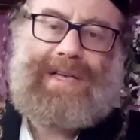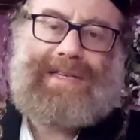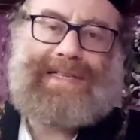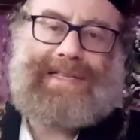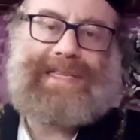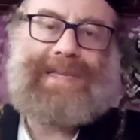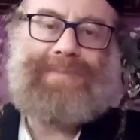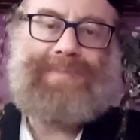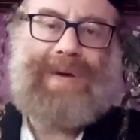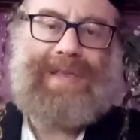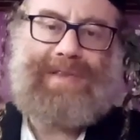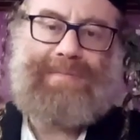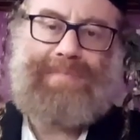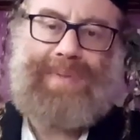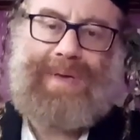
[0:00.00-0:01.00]
seated by
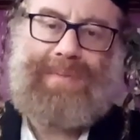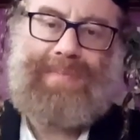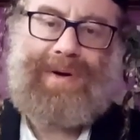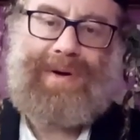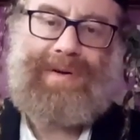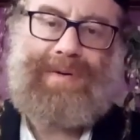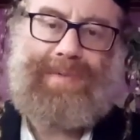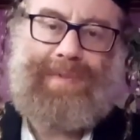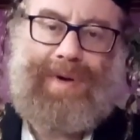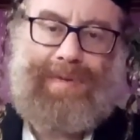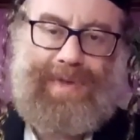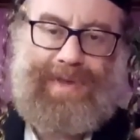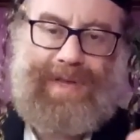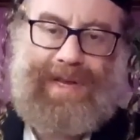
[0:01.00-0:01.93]
the bimah when